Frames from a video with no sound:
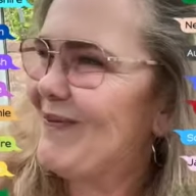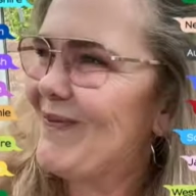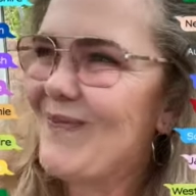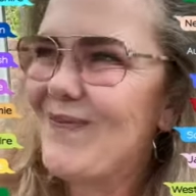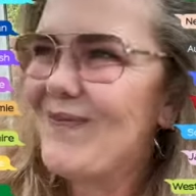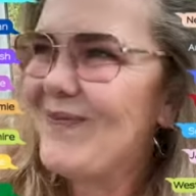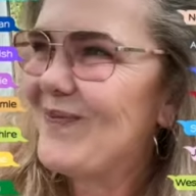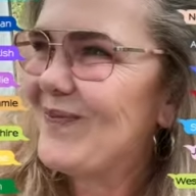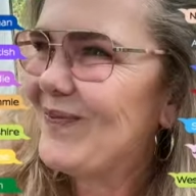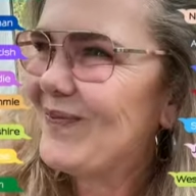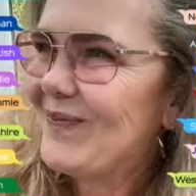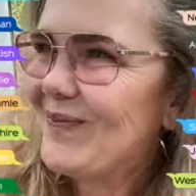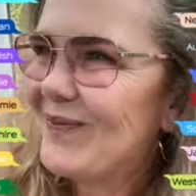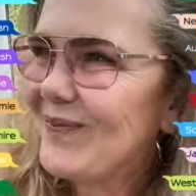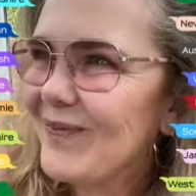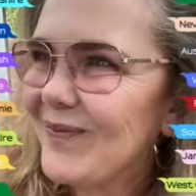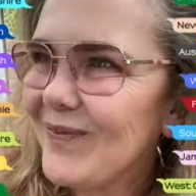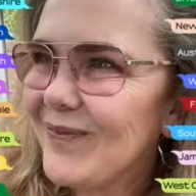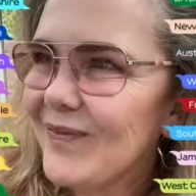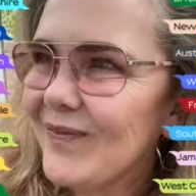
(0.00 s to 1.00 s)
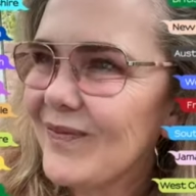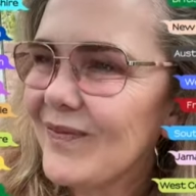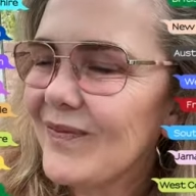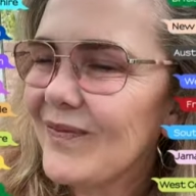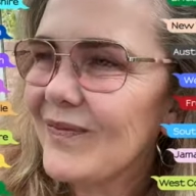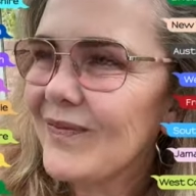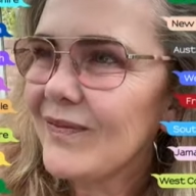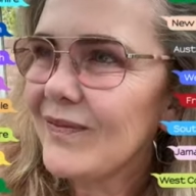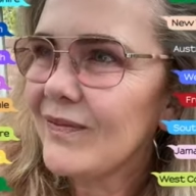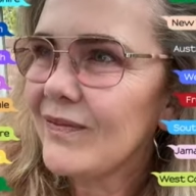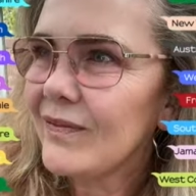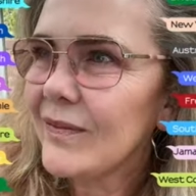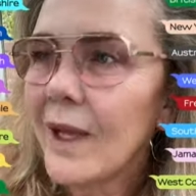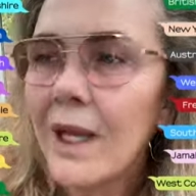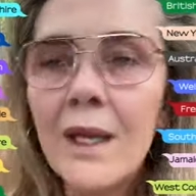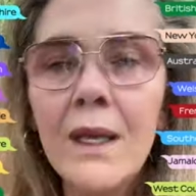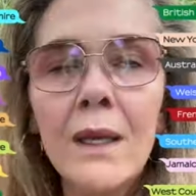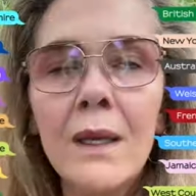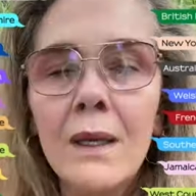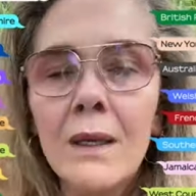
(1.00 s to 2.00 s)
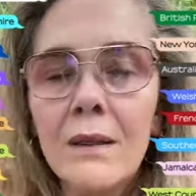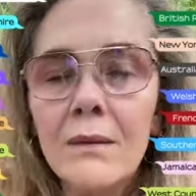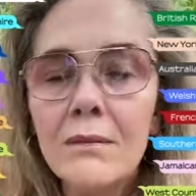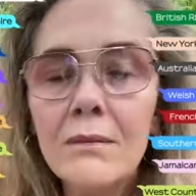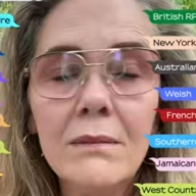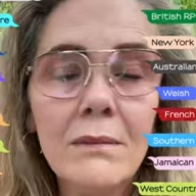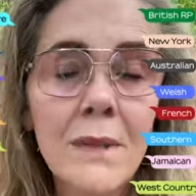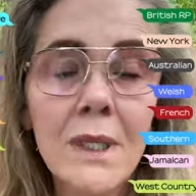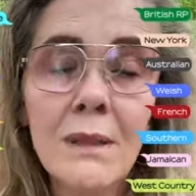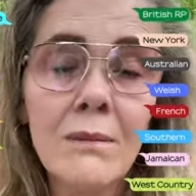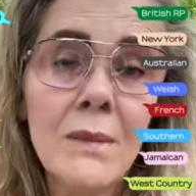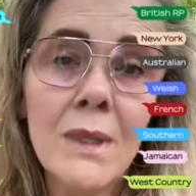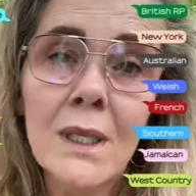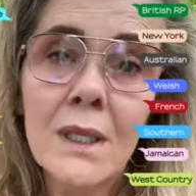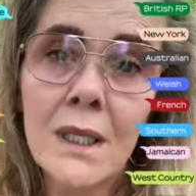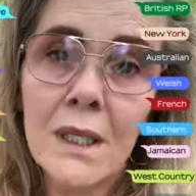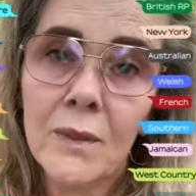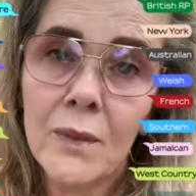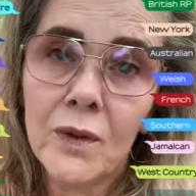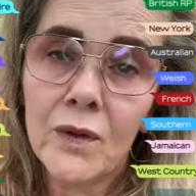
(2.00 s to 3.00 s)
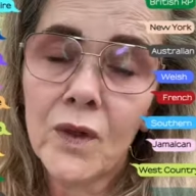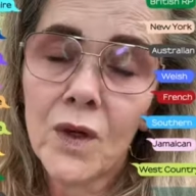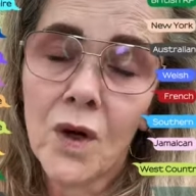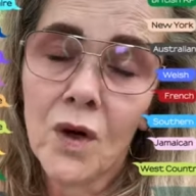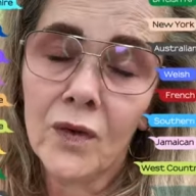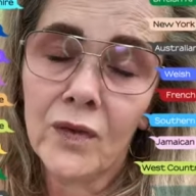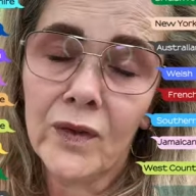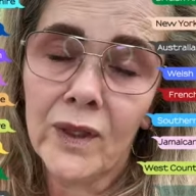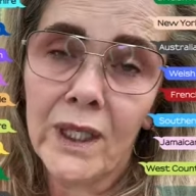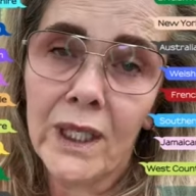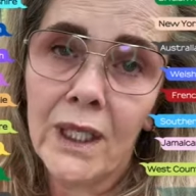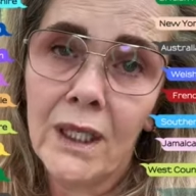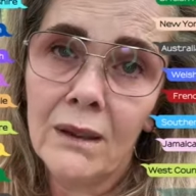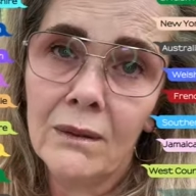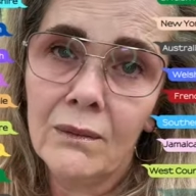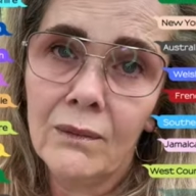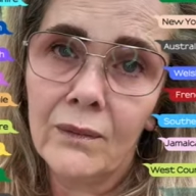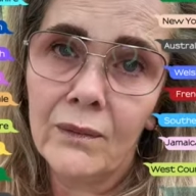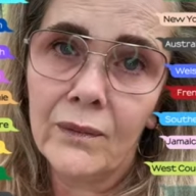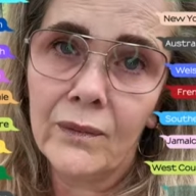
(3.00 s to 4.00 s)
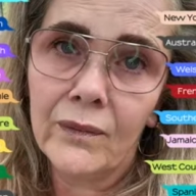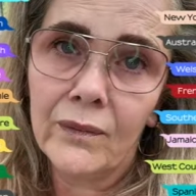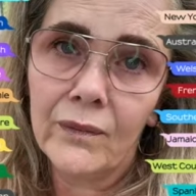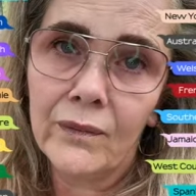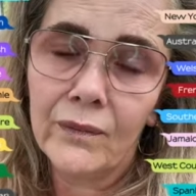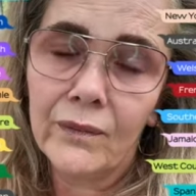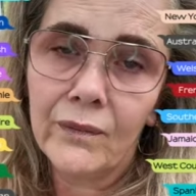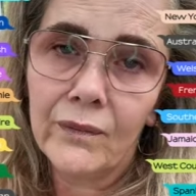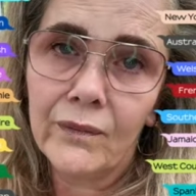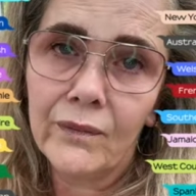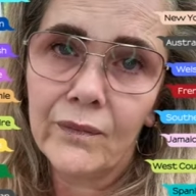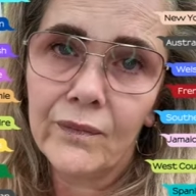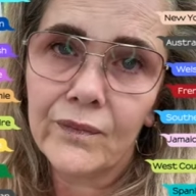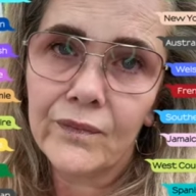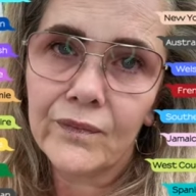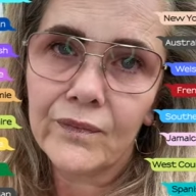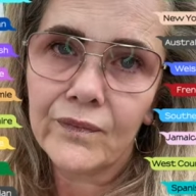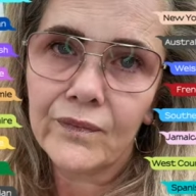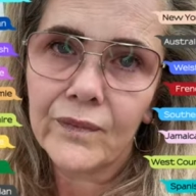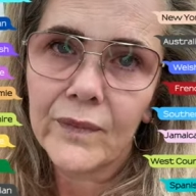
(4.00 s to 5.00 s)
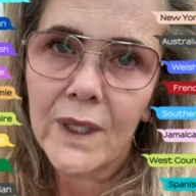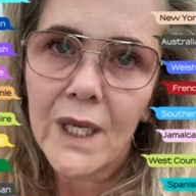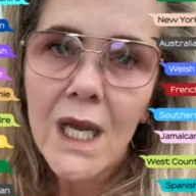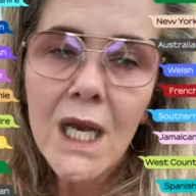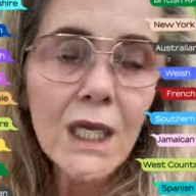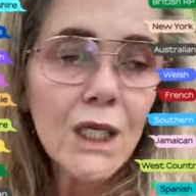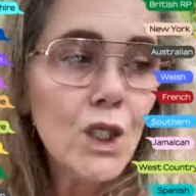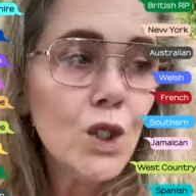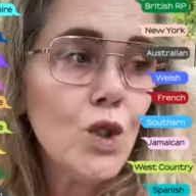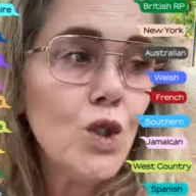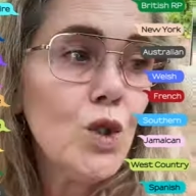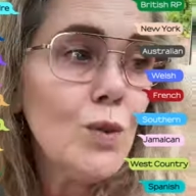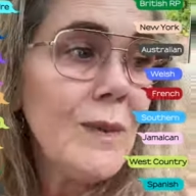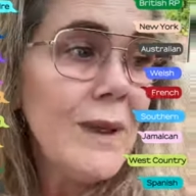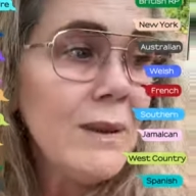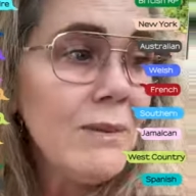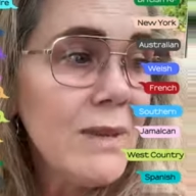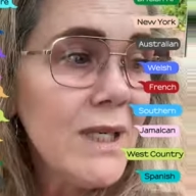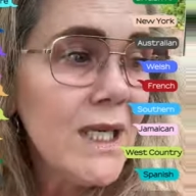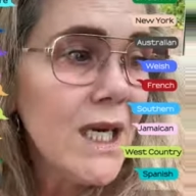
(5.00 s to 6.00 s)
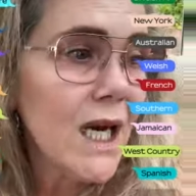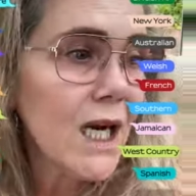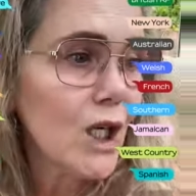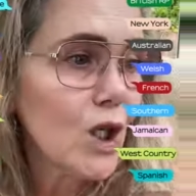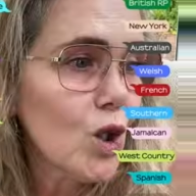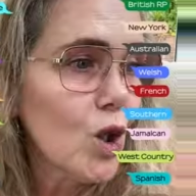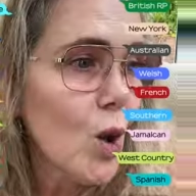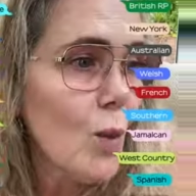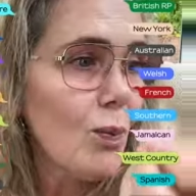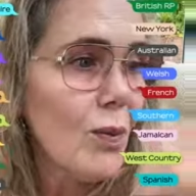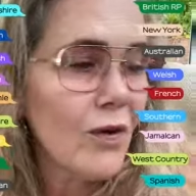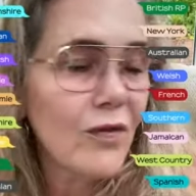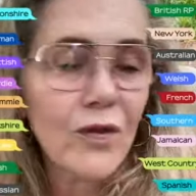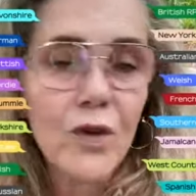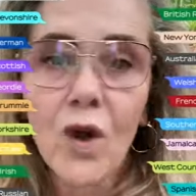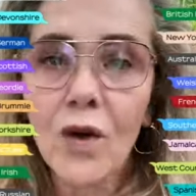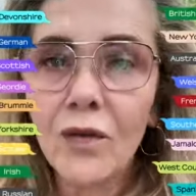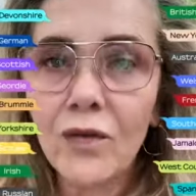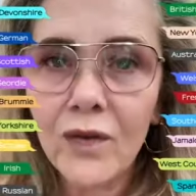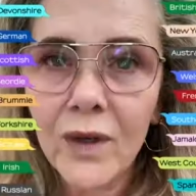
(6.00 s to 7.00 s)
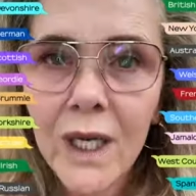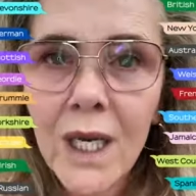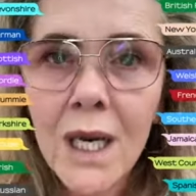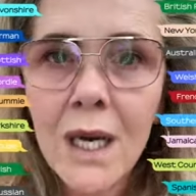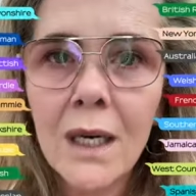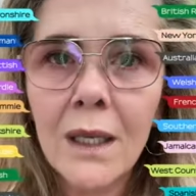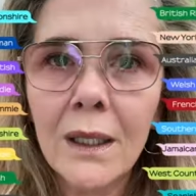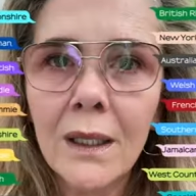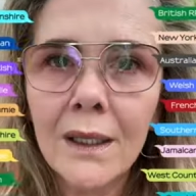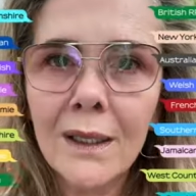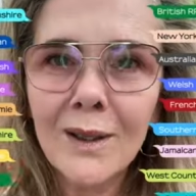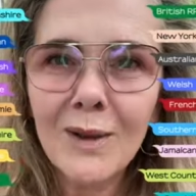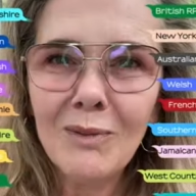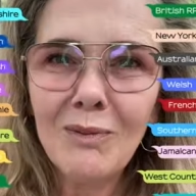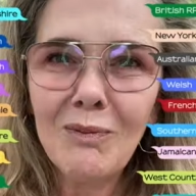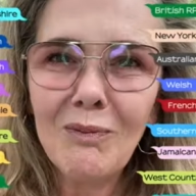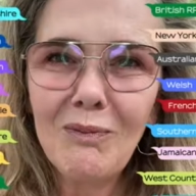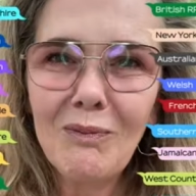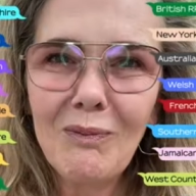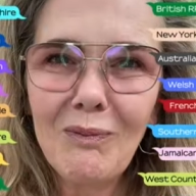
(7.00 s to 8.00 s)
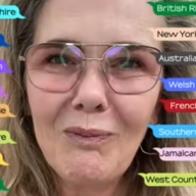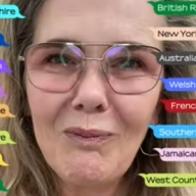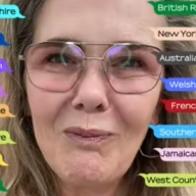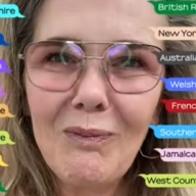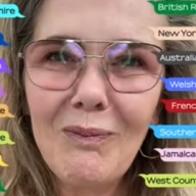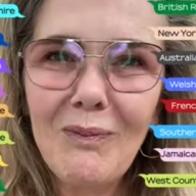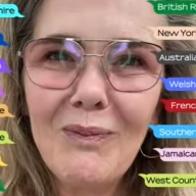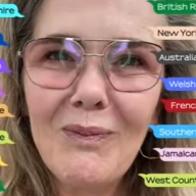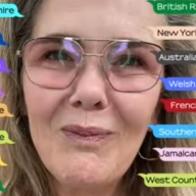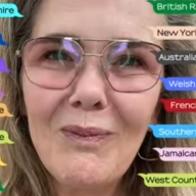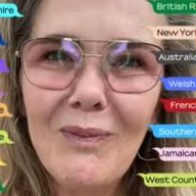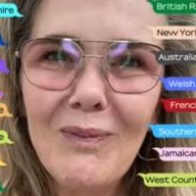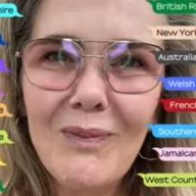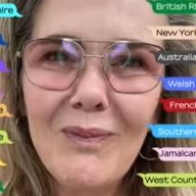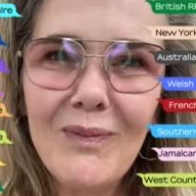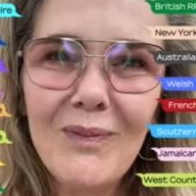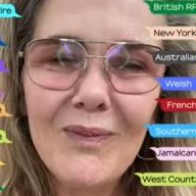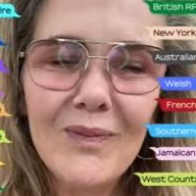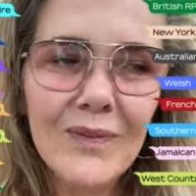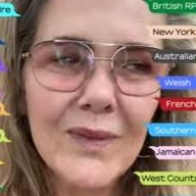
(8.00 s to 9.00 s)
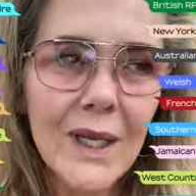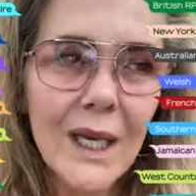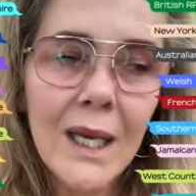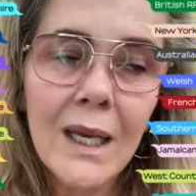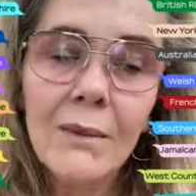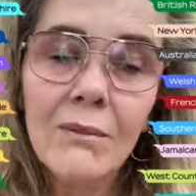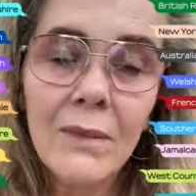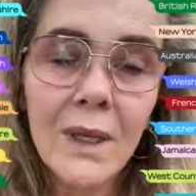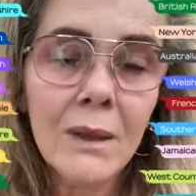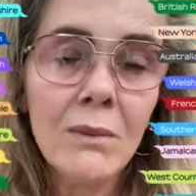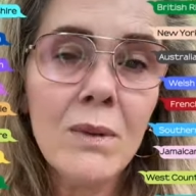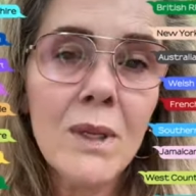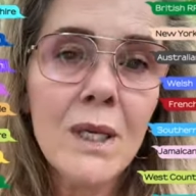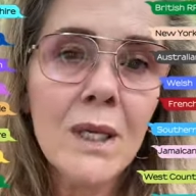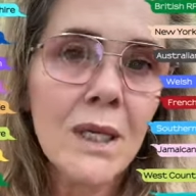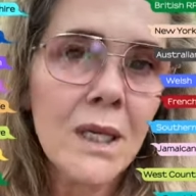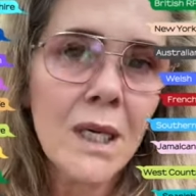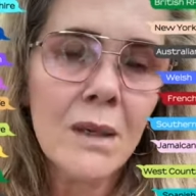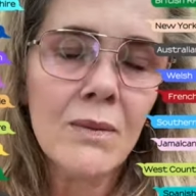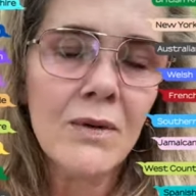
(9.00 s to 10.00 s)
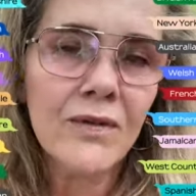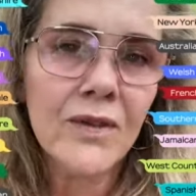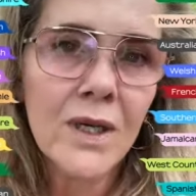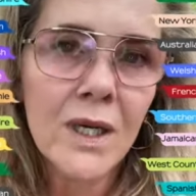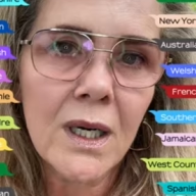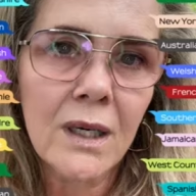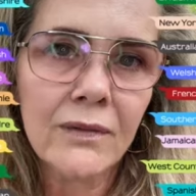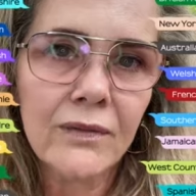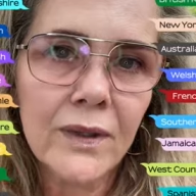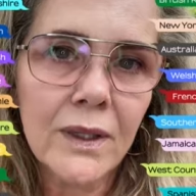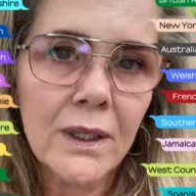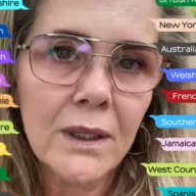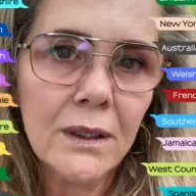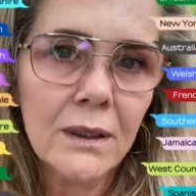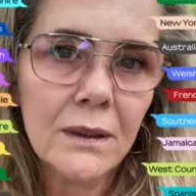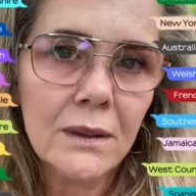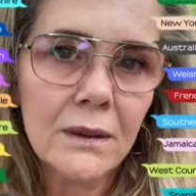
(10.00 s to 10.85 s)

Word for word: West Country. Make me a cup of coffee. Spanish. Could you make me a cup of coffee? Canadian. Make me a cup of coffee.